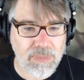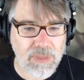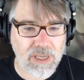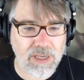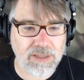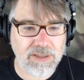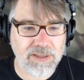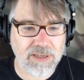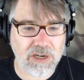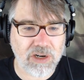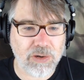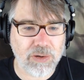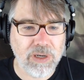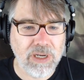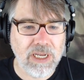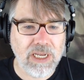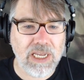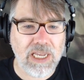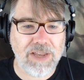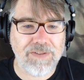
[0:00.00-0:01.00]
So
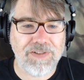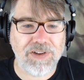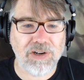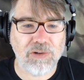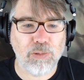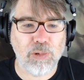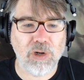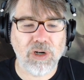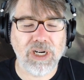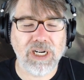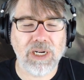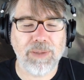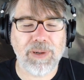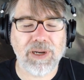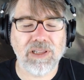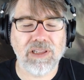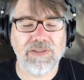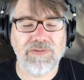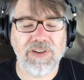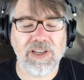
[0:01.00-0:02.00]
if you're worried
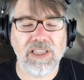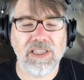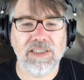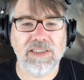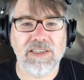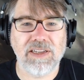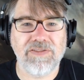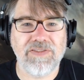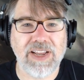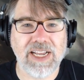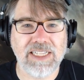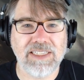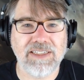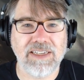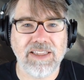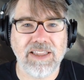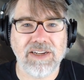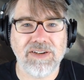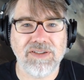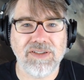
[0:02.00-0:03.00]
about the villains
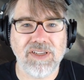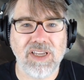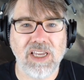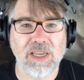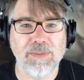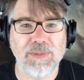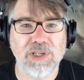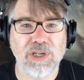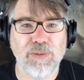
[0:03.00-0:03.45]
advancing their schemes,